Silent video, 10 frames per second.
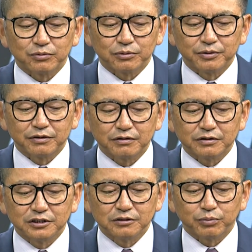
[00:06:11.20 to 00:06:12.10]
will be
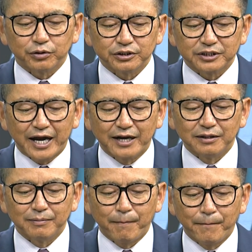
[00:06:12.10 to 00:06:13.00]
13.9
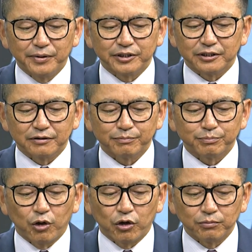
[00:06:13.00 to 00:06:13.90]
billion,
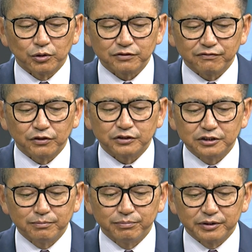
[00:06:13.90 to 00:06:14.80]
almost
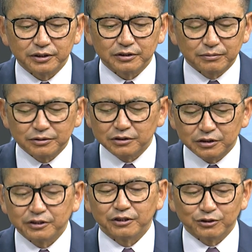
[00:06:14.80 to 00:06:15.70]
14
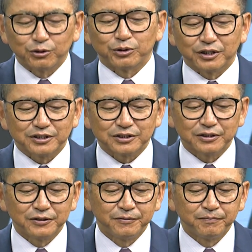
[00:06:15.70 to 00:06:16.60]
trillion Tugriks,
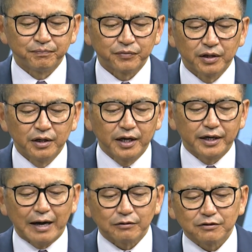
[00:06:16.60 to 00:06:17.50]
and
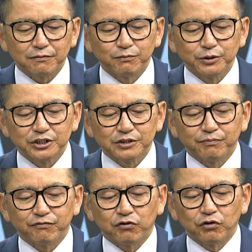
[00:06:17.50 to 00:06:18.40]
out of which
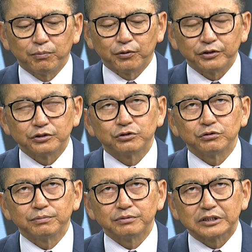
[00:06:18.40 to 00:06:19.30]

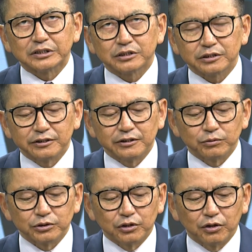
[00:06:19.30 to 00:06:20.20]
4.2 trillion
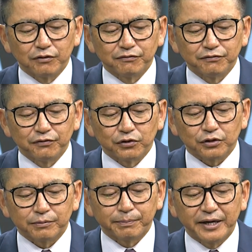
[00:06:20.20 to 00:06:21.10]
will go
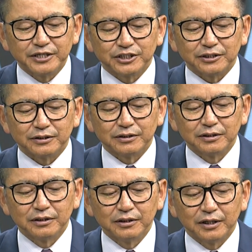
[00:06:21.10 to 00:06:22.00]
for pension
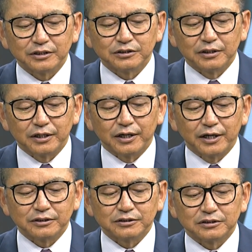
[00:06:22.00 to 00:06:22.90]

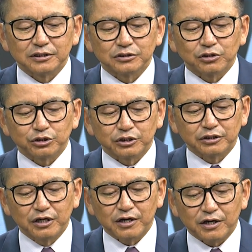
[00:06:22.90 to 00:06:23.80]
and social
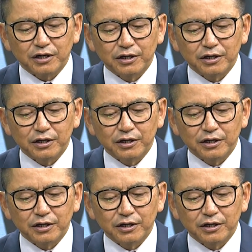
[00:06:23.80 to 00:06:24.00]
care.